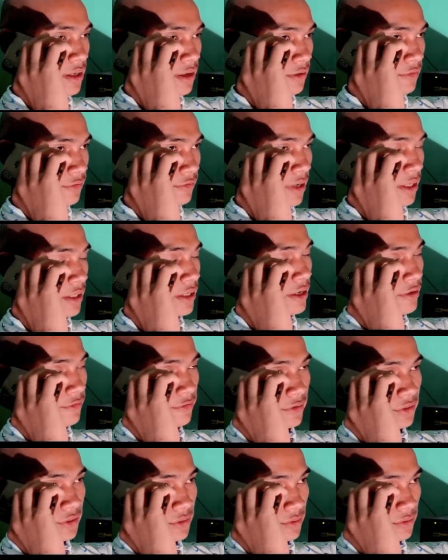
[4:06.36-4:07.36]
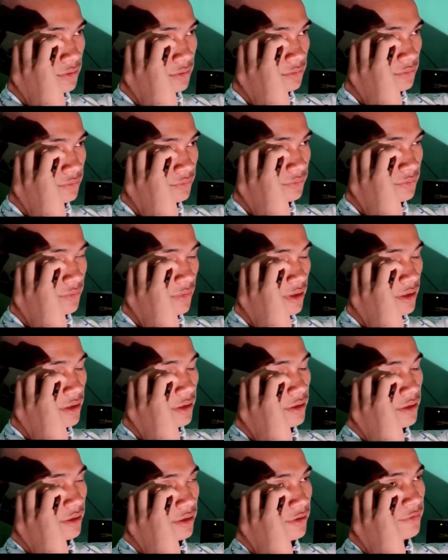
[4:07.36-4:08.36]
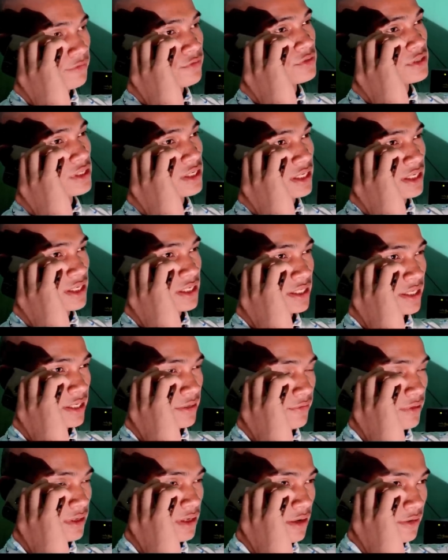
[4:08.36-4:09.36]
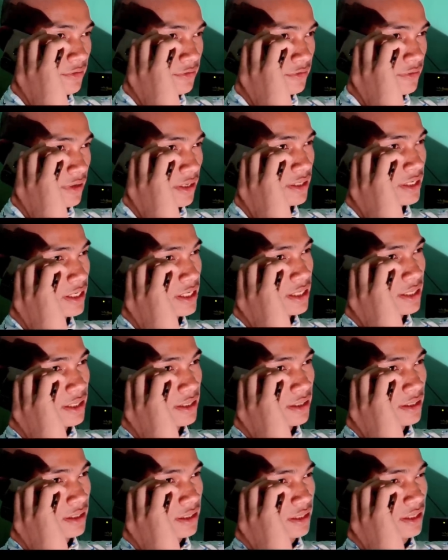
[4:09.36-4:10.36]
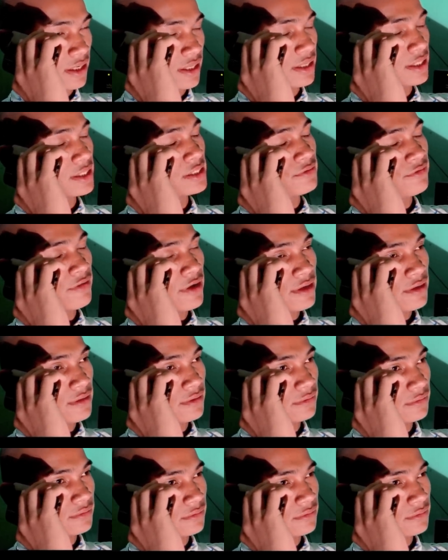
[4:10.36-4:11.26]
love and care for you? If you say anything love and care, then it's fine.